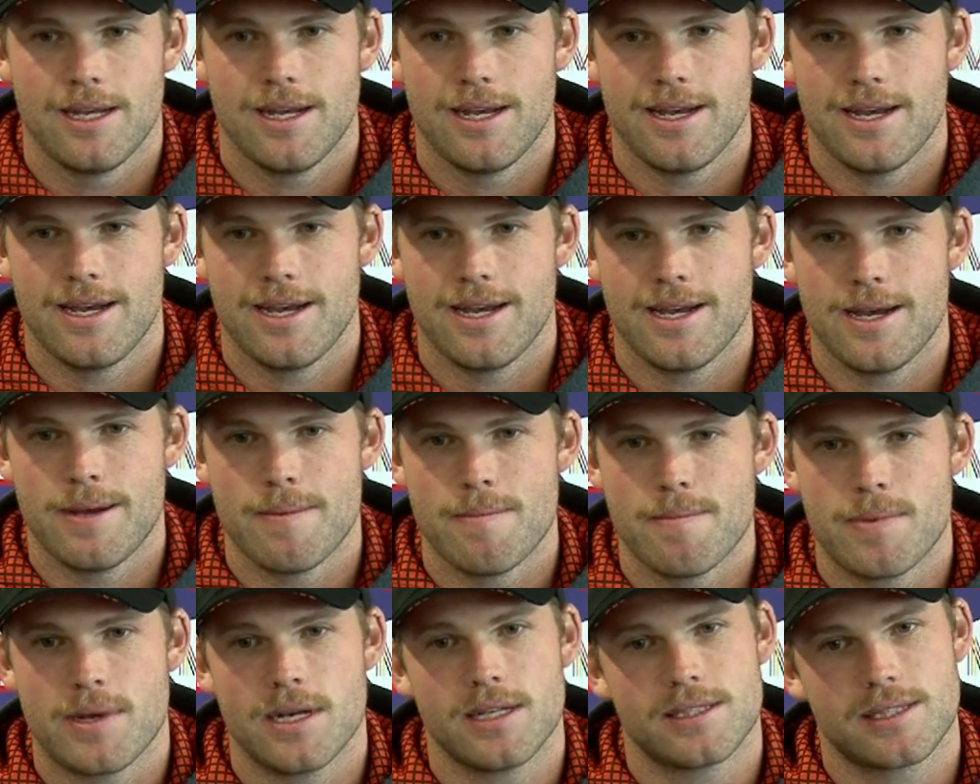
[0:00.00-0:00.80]

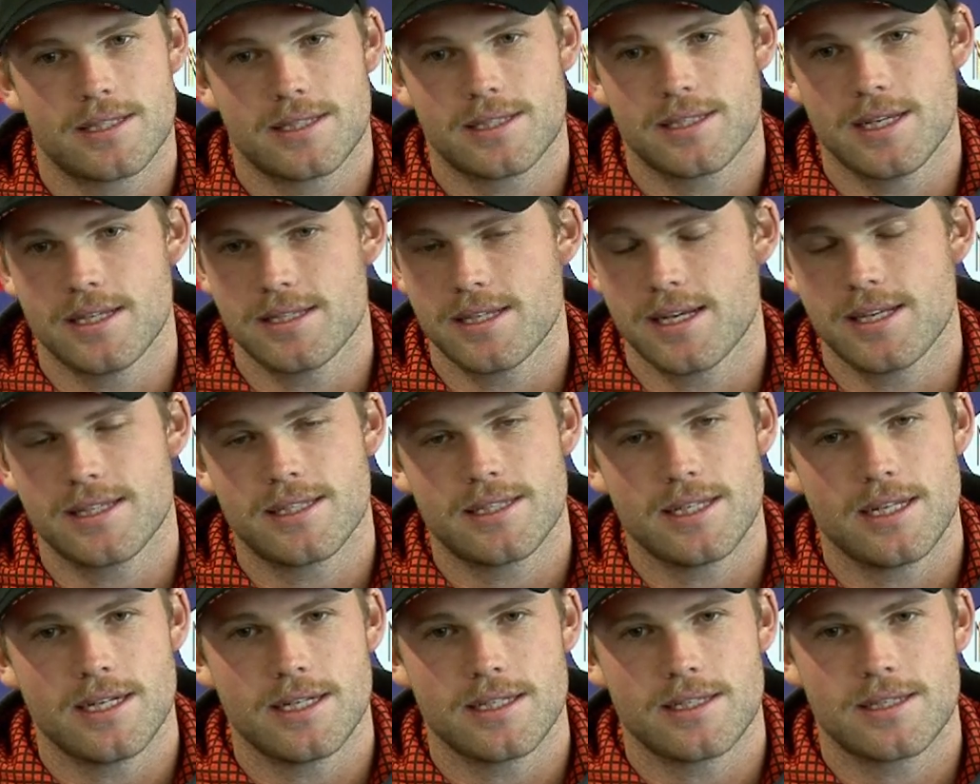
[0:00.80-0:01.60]
But it's, as I
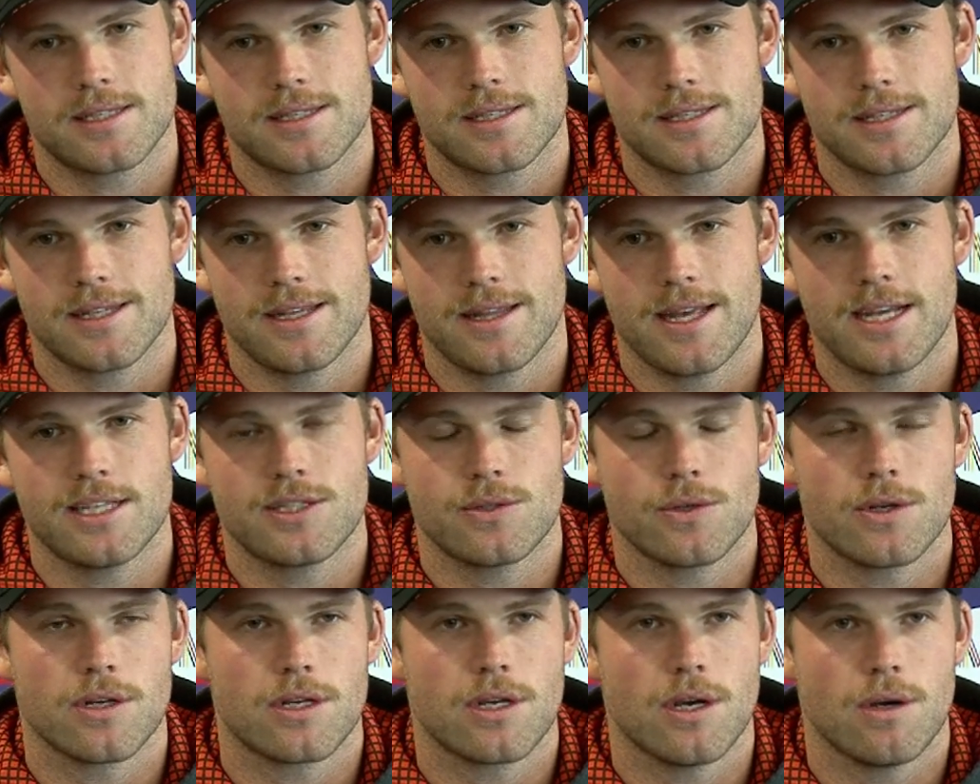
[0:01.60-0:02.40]
said, it's that
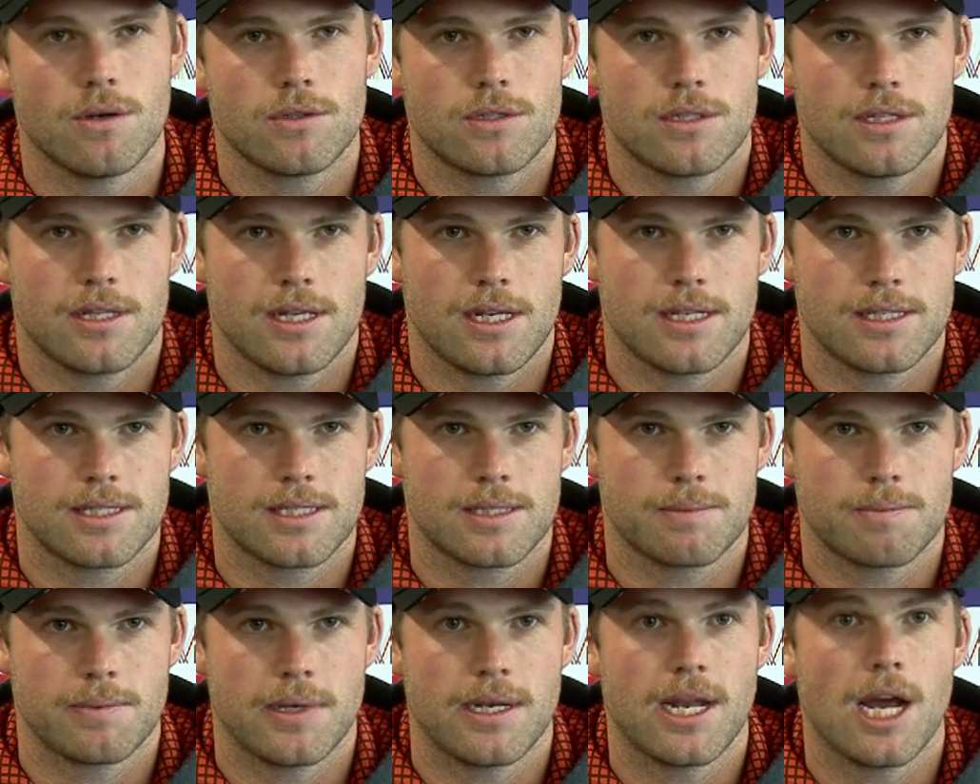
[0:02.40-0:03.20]
sort of culture
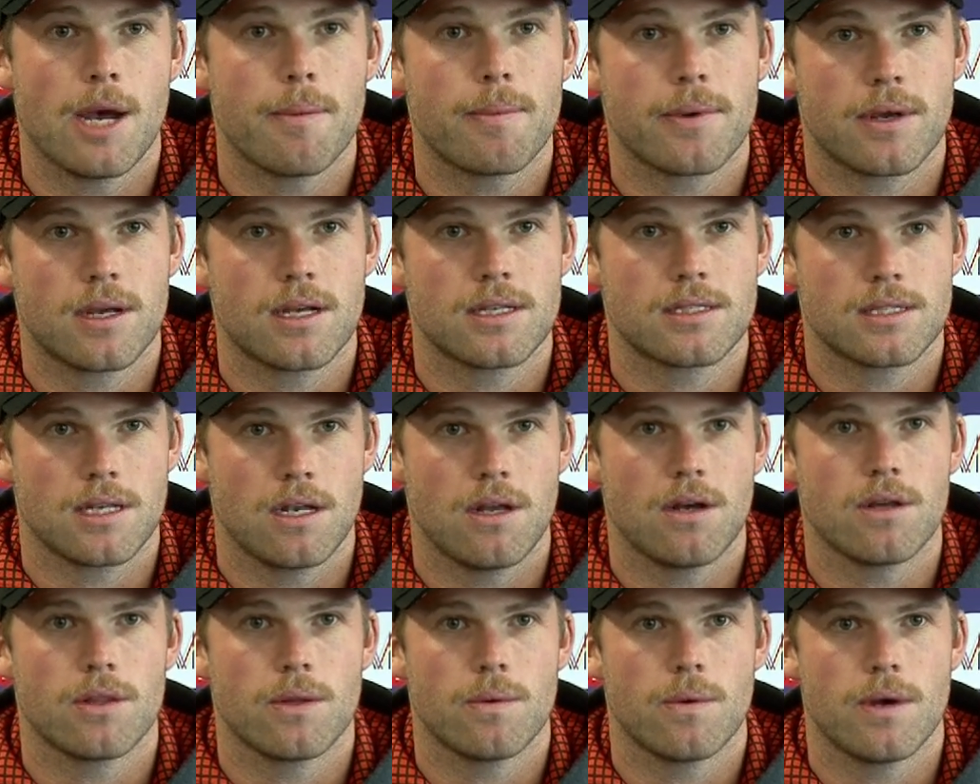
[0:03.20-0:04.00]
that's been helping us
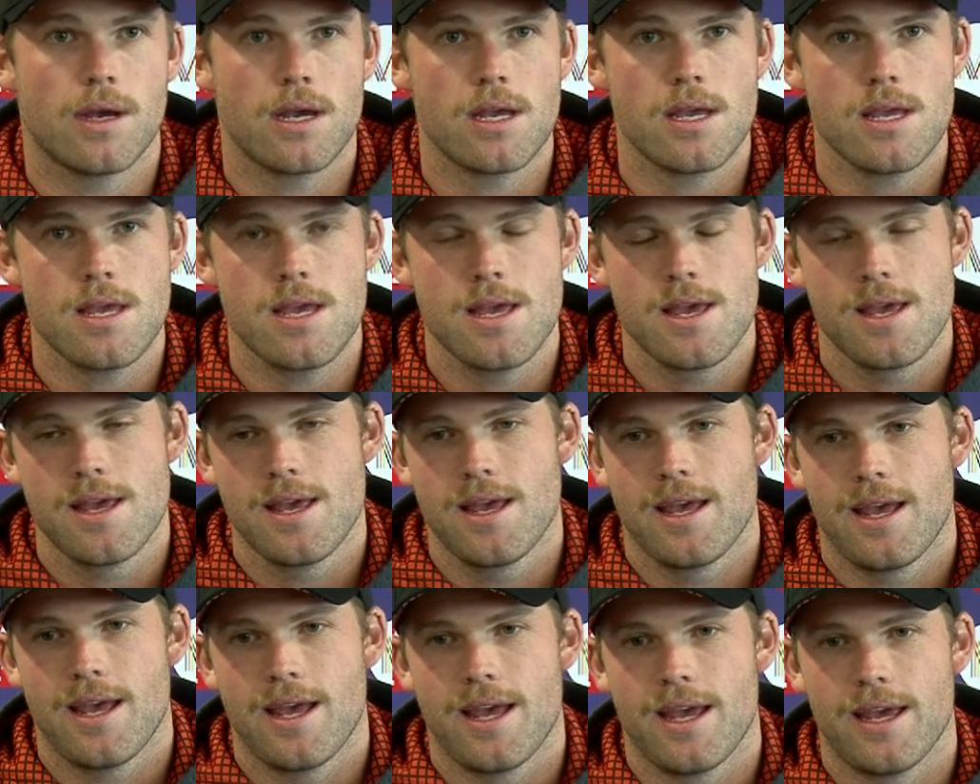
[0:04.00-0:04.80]
along the way.
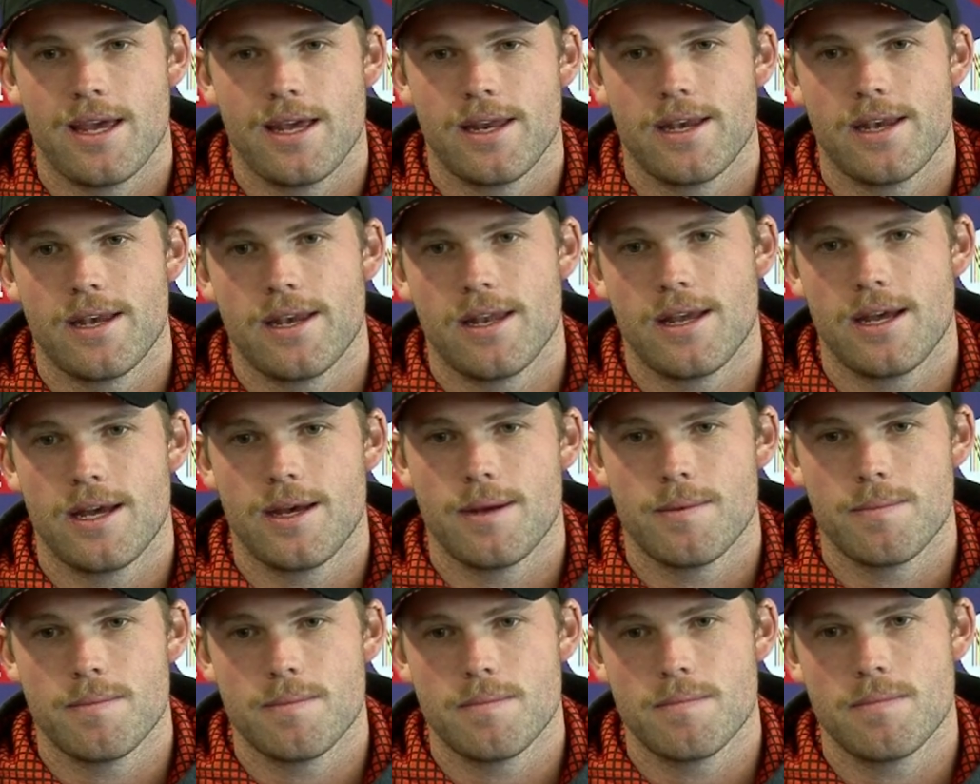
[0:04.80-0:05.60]
And
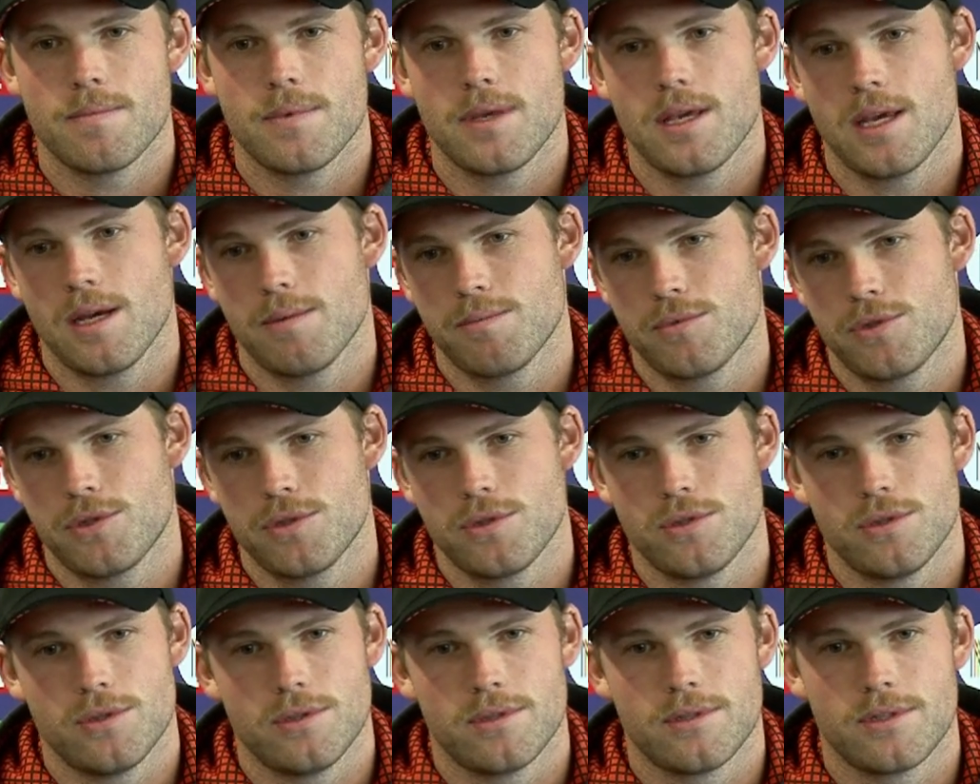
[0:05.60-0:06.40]
I'm
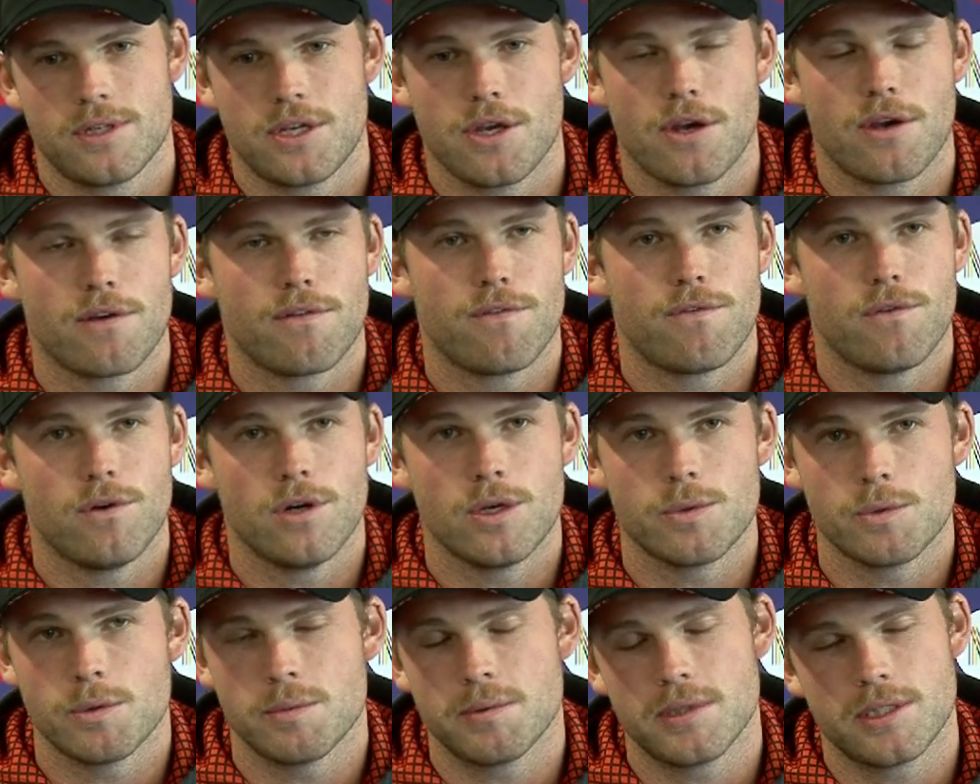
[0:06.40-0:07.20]
sure going
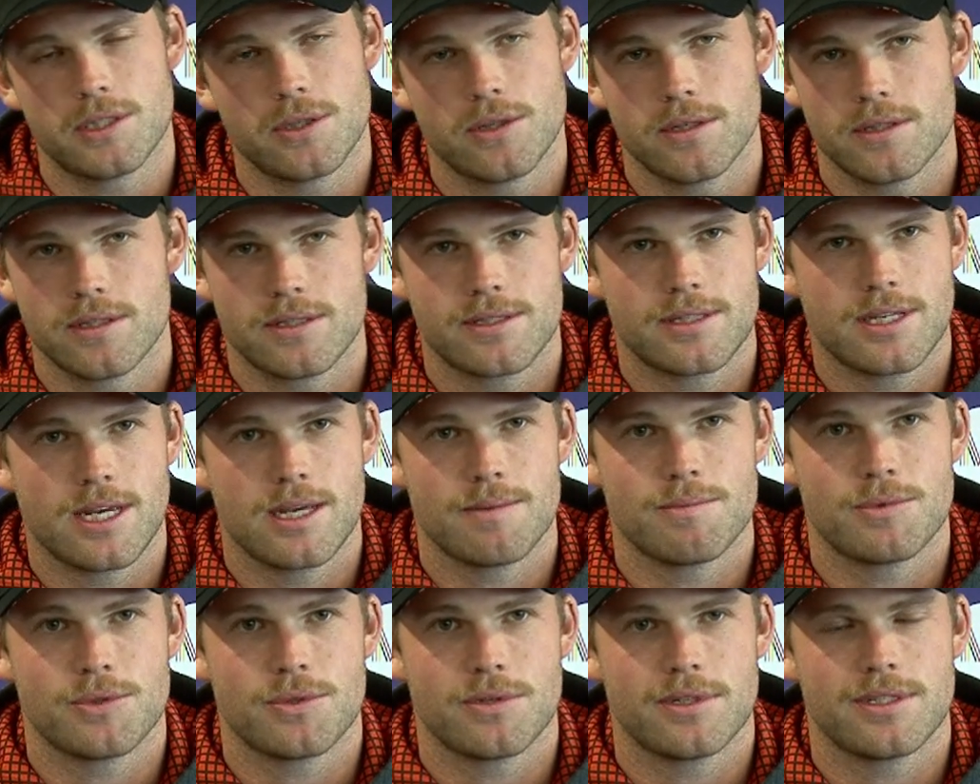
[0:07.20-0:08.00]
forward we'll be doing the
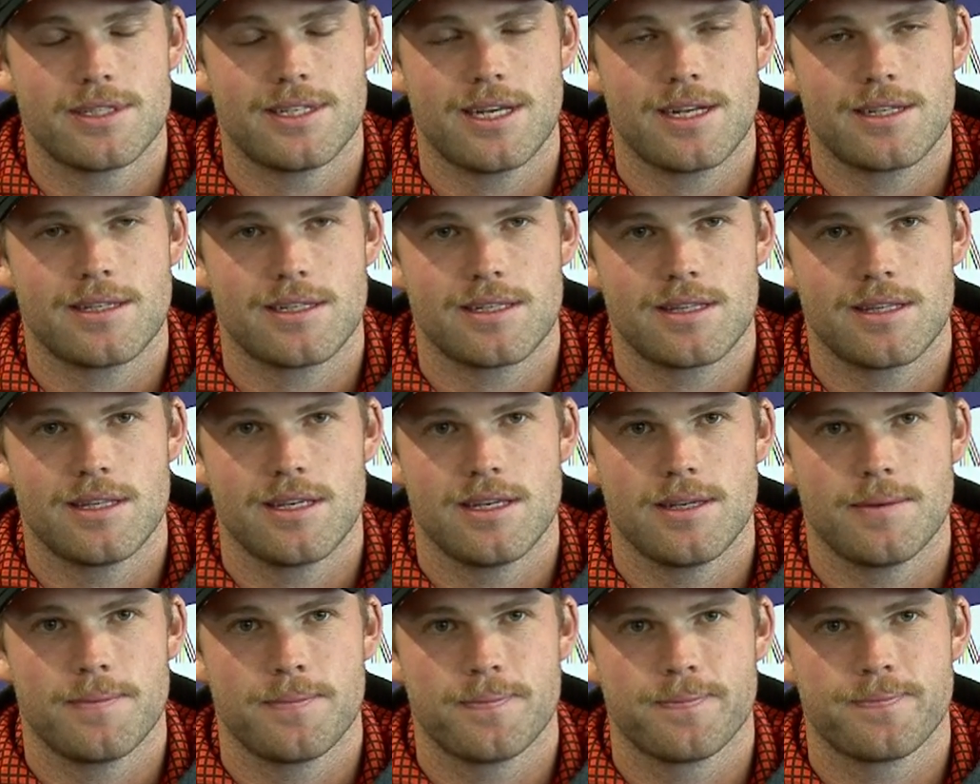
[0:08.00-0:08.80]
same sort of tactic
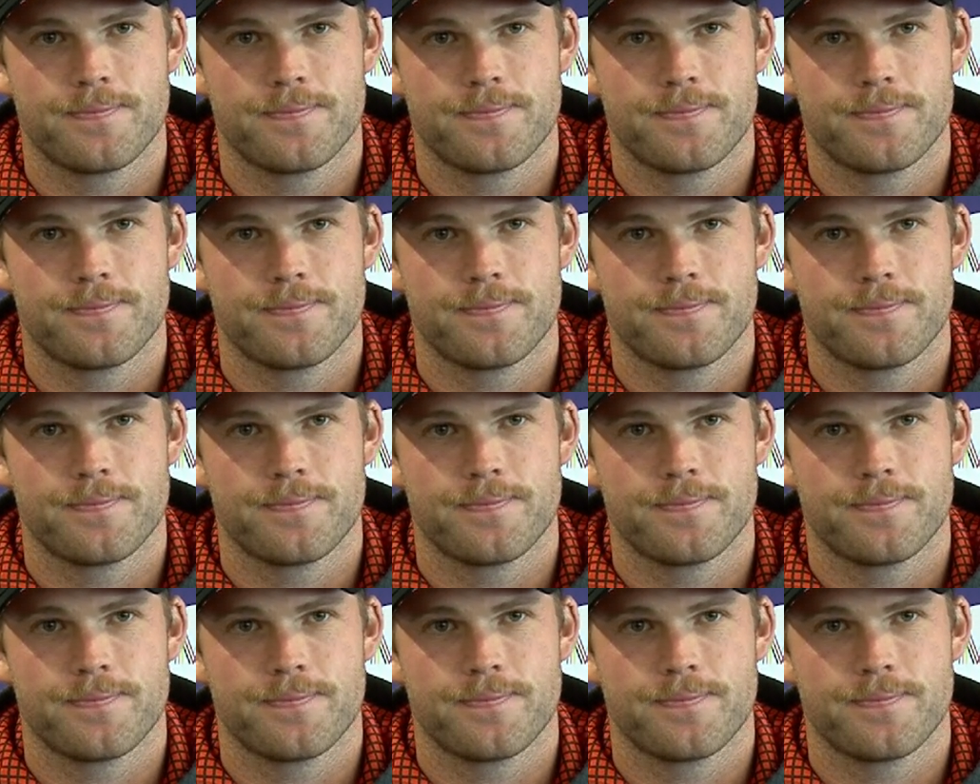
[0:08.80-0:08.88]
there.